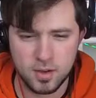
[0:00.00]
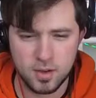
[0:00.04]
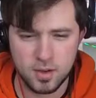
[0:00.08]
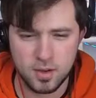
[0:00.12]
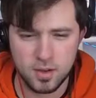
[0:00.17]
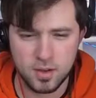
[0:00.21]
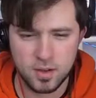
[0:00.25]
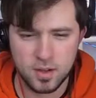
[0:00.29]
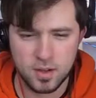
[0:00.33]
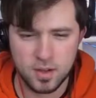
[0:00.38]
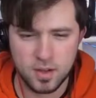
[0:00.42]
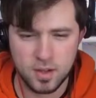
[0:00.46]

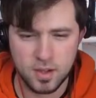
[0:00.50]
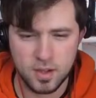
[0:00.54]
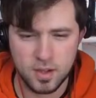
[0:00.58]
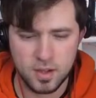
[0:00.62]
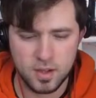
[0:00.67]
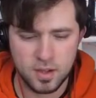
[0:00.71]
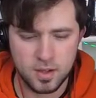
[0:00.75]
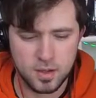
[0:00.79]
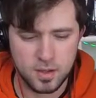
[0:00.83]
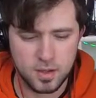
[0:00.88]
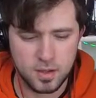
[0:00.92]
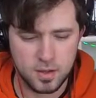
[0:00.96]

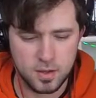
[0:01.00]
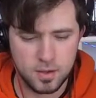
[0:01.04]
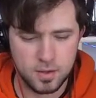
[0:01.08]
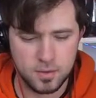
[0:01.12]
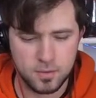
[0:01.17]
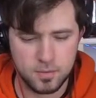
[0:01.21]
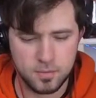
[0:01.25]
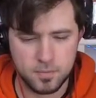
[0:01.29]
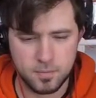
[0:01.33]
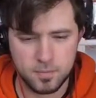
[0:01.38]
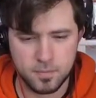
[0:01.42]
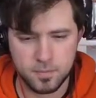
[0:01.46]

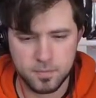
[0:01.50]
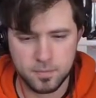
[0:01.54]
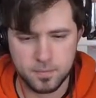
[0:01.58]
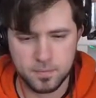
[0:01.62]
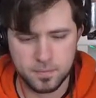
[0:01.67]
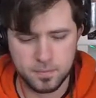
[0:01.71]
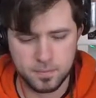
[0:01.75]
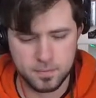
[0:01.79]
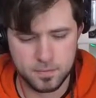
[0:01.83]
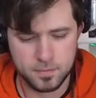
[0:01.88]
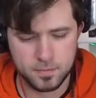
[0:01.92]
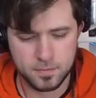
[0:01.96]

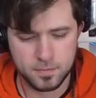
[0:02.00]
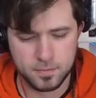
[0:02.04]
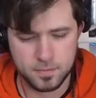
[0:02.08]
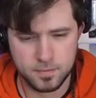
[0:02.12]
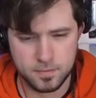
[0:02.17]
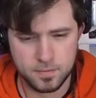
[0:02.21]
No one is speaking in this clip.